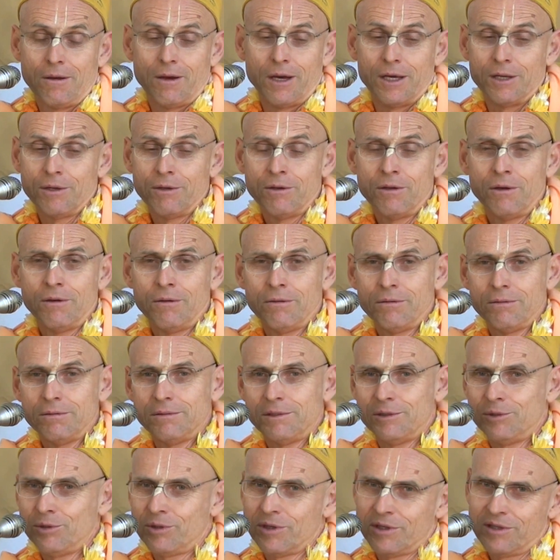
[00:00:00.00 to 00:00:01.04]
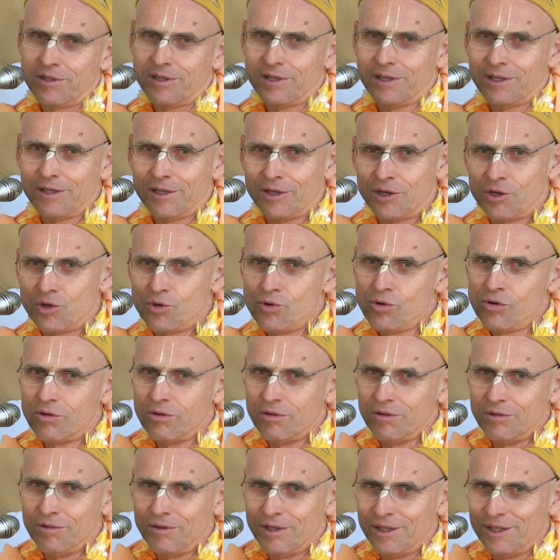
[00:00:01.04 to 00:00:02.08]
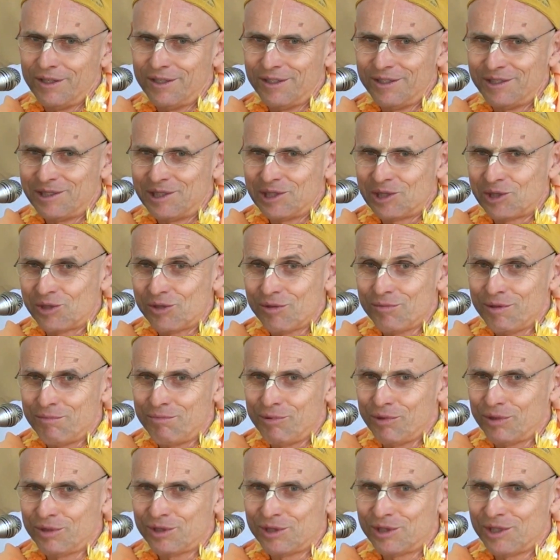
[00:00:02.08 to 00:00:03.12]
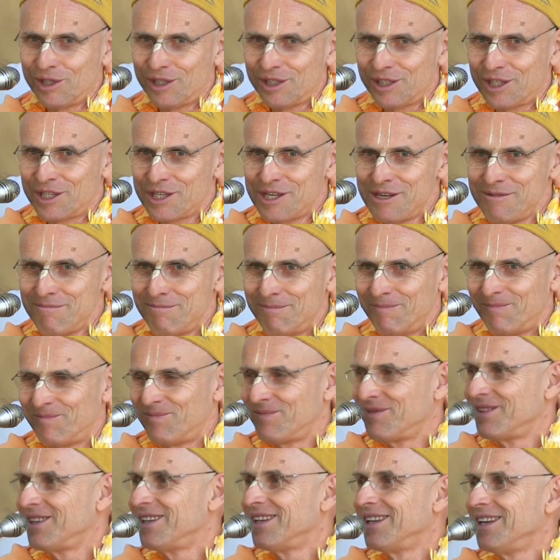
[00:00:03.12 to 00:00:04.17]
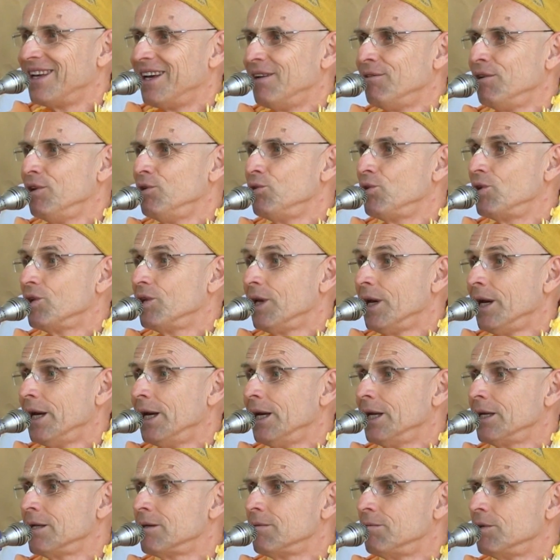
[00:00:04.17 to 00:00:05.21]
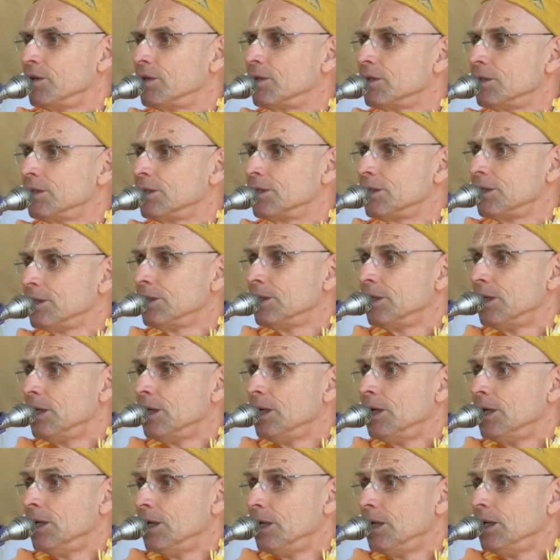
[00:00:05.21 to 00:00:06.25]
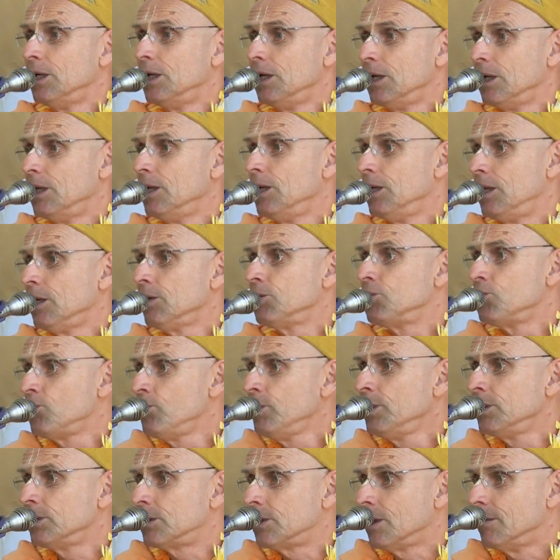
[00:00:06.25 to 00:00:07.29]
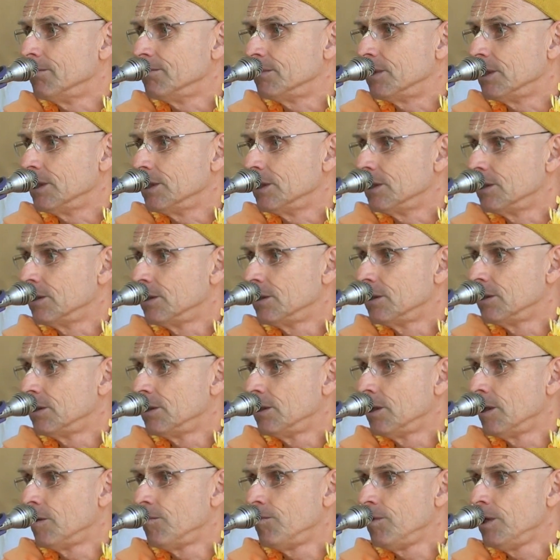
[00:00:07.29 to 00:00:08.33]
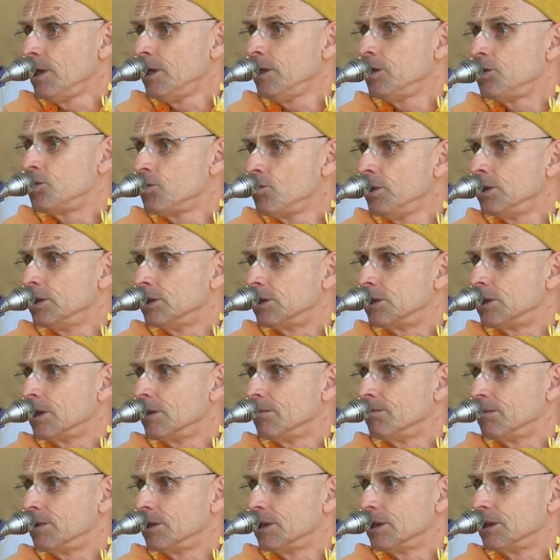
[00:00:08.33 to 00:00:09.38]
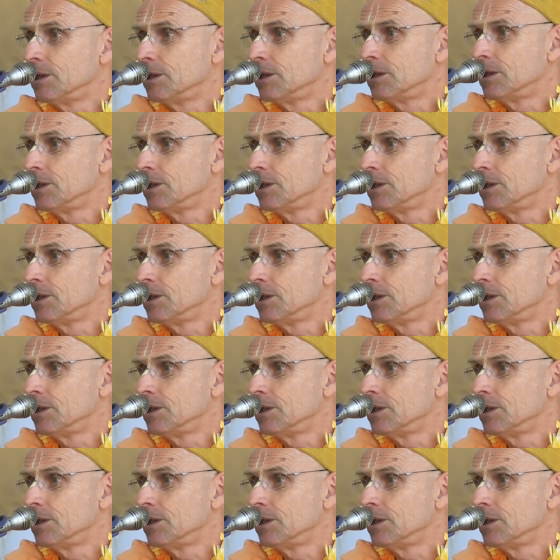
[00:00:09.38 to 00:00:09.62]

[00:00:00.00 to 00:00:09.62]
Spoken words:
I don't know. Look at the Google, distributebooks.com. Have a look at that, because they're doing something. They're really doing something.